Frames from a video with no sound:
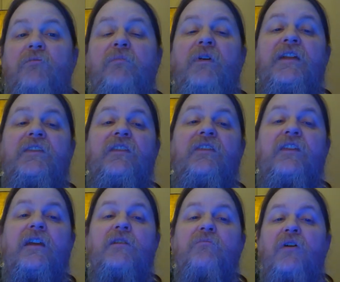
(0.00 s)
but the
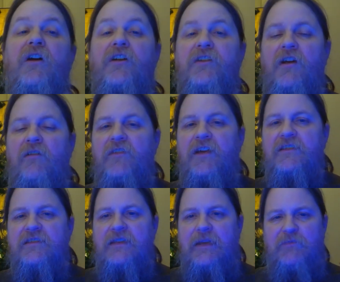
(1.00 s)
second part of that
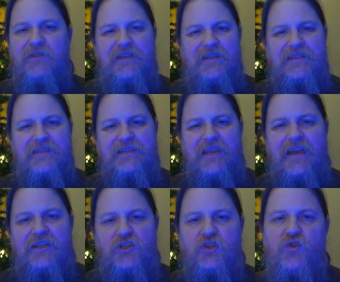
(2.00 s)
assignment is
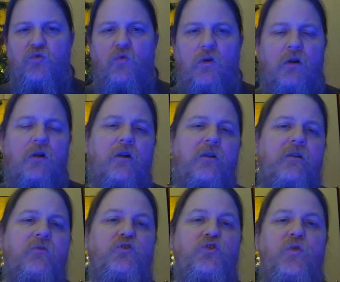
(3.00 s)
that you are
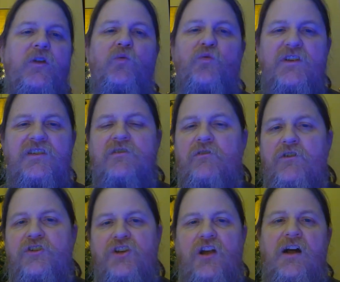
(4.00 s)
doing
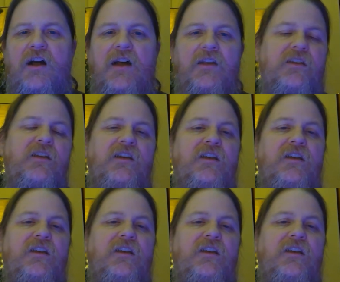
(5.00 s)
research on